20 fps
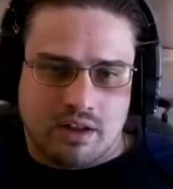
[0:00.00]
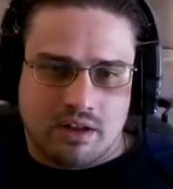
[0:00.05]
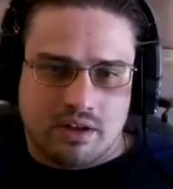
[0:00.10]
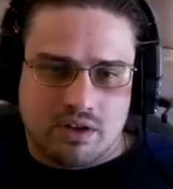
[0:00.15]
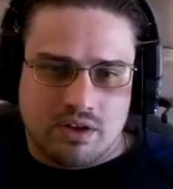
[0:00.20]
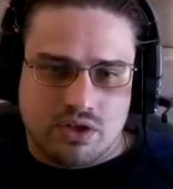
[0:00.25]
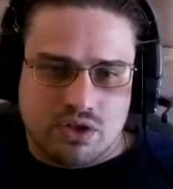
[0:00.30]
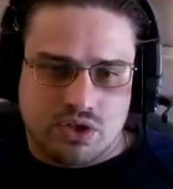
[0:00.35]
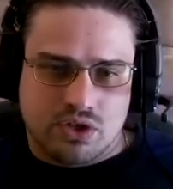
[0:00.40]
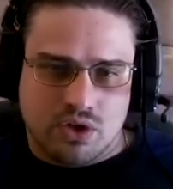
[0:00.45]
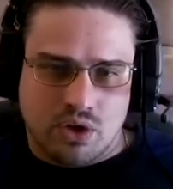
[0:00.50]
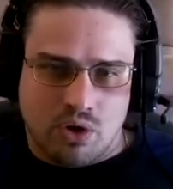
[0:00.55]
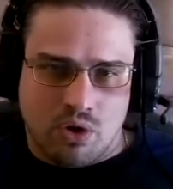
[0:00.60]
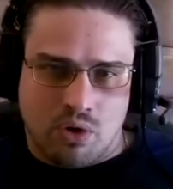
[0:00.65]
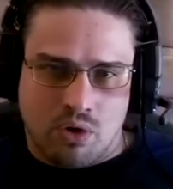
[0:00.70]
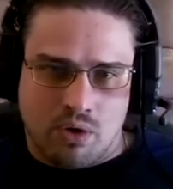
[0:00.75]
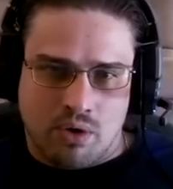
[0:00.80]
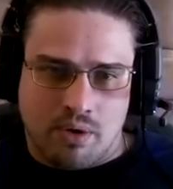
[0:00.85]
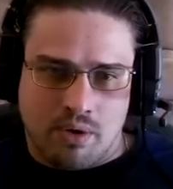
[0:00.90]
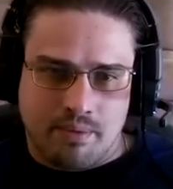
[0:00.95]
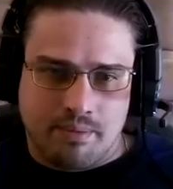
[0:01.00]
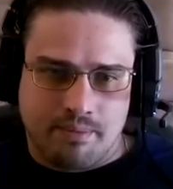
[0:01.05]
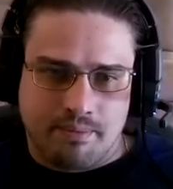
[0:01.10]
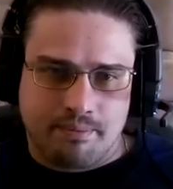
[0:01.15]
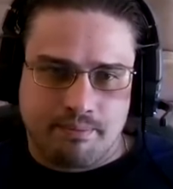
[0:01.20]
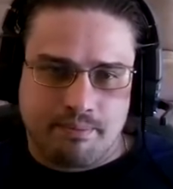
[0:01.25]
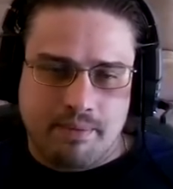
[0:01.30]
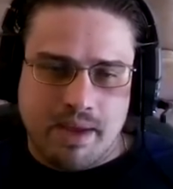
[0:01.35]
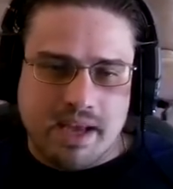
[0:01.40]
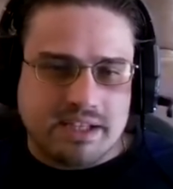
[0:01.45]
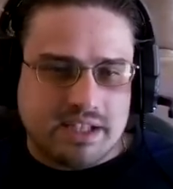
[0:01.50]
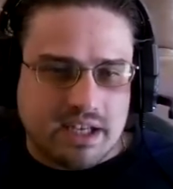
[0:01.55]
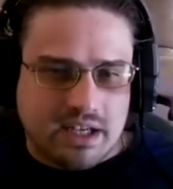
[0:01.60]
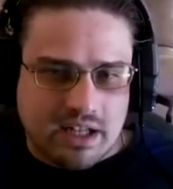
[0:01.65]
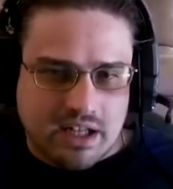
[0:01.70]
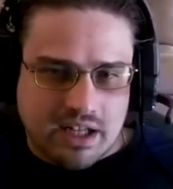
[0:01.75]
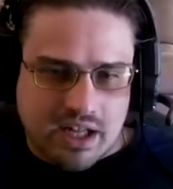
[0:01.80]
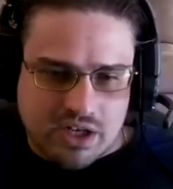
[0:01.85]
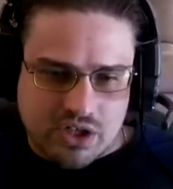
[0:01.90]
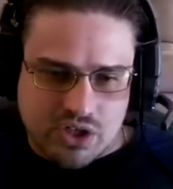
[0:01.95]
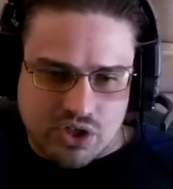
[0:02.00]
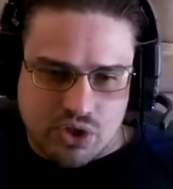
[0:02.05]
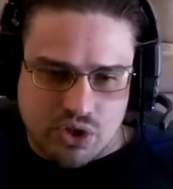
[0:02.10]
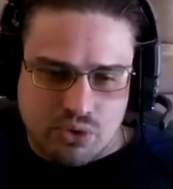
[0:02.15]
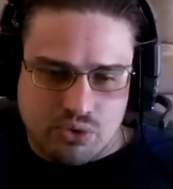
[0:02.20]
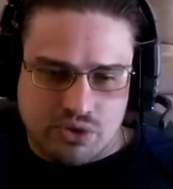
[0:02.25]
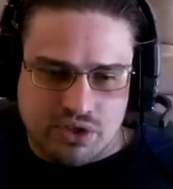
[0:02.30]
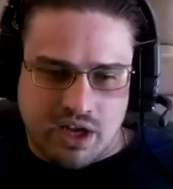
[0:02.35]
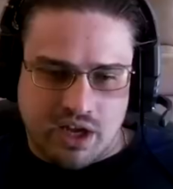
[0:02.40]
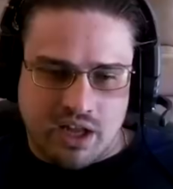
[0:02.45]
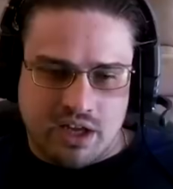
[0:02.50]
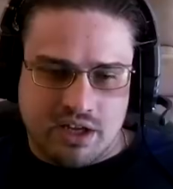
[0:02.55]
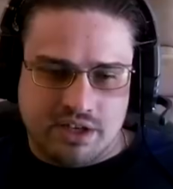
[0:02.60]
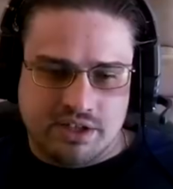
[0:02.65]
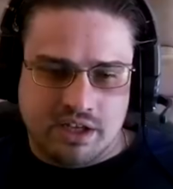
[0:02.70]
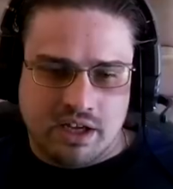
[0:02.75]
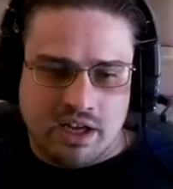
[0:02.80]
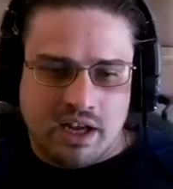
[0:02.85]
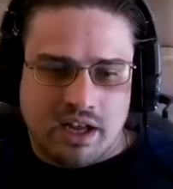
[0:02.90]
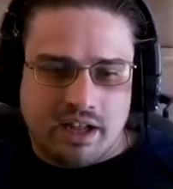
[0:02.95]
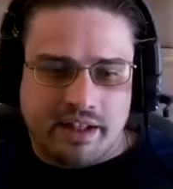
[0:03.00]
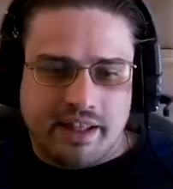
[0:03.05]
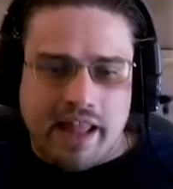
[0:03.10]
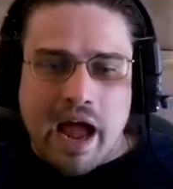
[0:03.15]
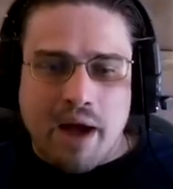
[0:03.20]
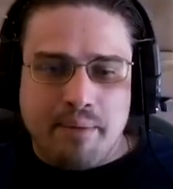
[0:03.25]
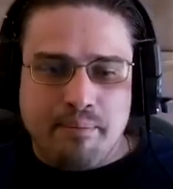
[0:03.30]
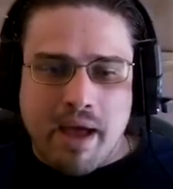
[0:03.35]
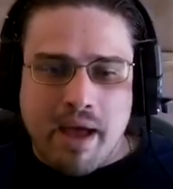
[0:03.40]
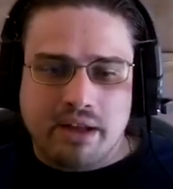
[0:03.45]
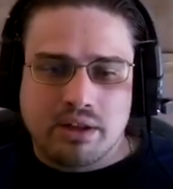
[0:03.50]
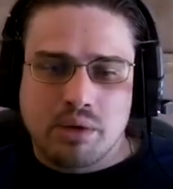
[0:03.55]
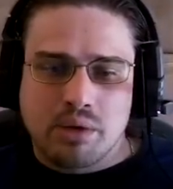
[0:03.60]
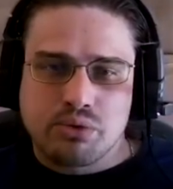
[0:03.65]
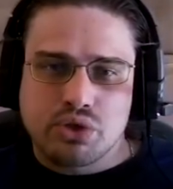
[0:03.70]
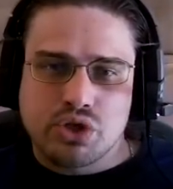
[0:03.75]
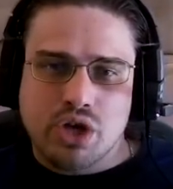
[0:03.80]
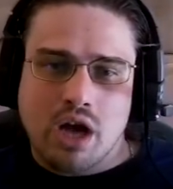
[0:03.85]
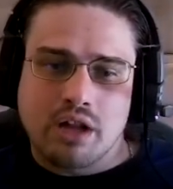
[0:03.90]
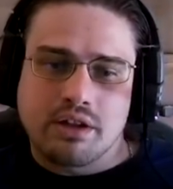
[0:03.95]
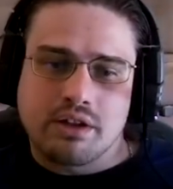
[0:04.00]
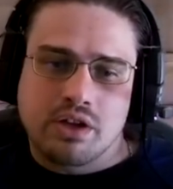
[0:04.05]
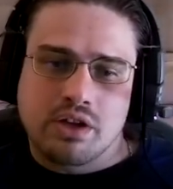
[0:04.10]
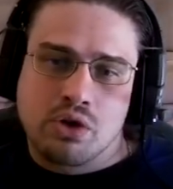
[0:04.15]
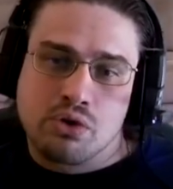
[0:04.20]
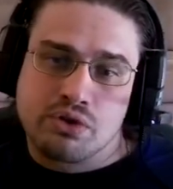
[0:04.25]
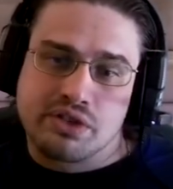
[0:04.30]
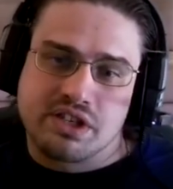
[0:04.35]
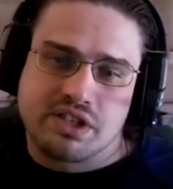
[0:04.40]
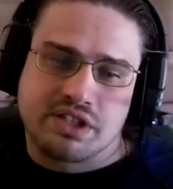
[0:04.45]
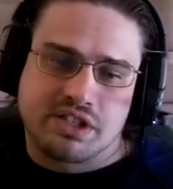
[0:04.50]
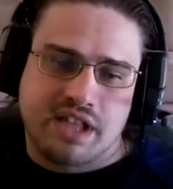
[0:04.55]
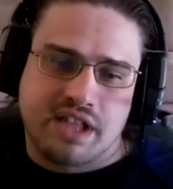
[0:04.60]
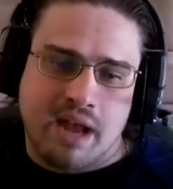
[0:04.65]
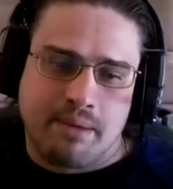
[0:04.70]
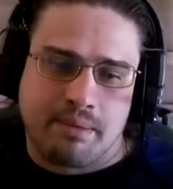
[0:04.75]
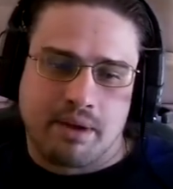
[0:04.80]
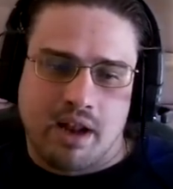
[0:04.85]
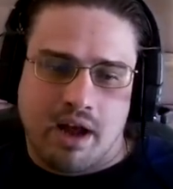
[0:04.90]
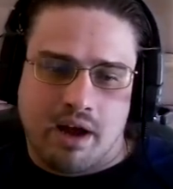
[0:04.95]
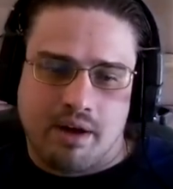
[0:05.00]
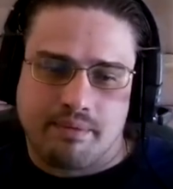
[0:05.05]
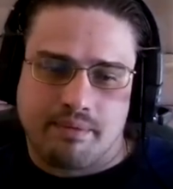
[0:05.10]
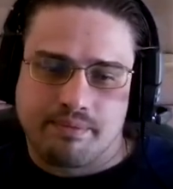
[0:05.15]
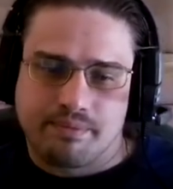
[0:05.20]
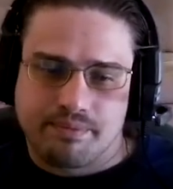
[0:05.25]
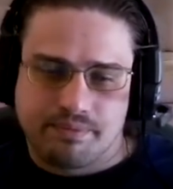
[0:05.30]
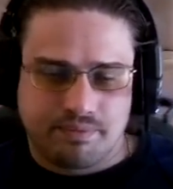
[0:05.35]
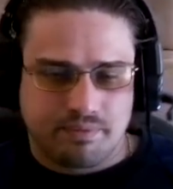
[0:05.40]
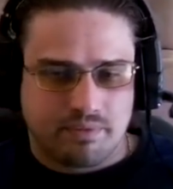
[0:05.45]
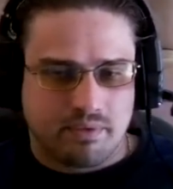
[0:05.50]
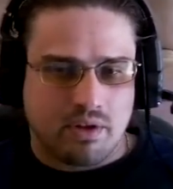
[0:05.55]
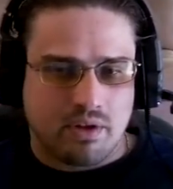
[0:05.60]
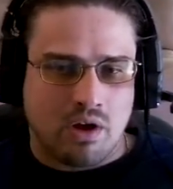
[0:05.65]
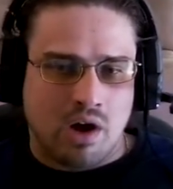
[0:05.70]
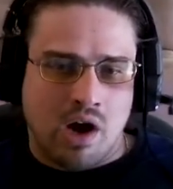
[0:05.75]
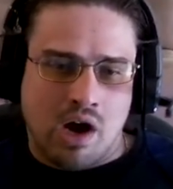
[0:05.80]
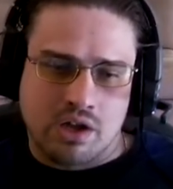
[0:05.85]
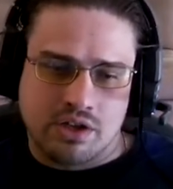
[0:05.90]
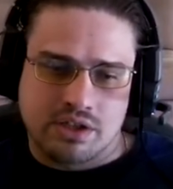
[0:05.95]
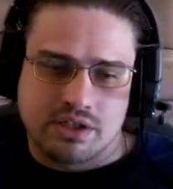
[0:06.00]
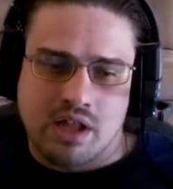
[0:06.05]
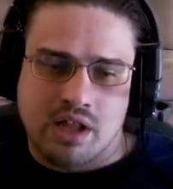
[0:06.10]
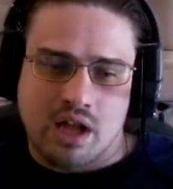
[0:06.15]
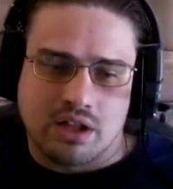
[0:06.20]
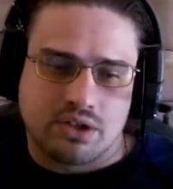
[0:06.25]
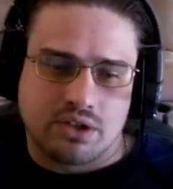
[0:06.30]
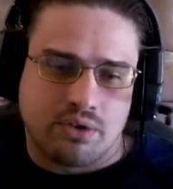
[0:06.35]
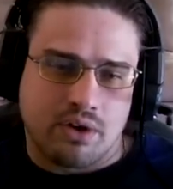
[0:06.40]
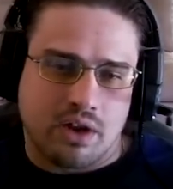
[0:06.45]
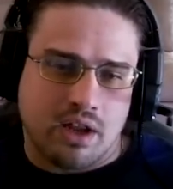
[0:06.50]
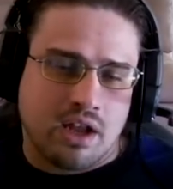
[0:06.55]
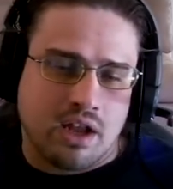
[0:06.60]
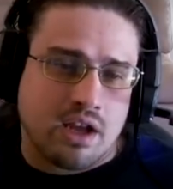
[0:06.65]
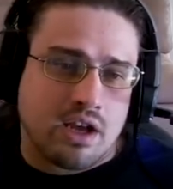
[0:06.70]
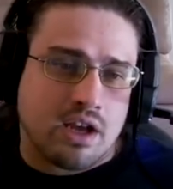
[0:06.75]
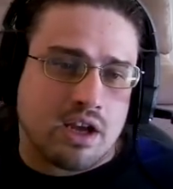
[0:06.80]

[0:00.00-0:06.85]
So basically that's just two skills. Now Magnum Shot uses stamina on slot 3.